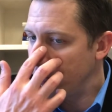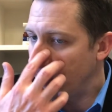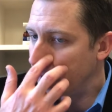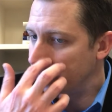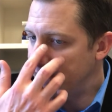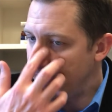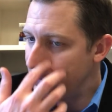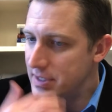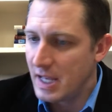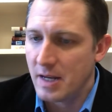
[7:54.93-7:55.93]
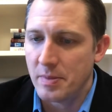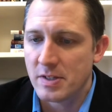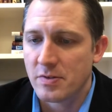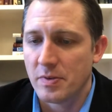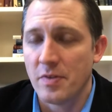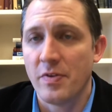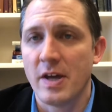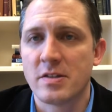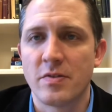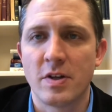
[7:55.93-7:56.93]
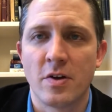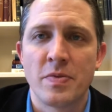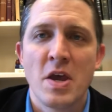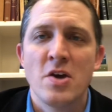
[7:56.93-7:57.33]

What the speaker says: one of David's enemies from the face of the earth.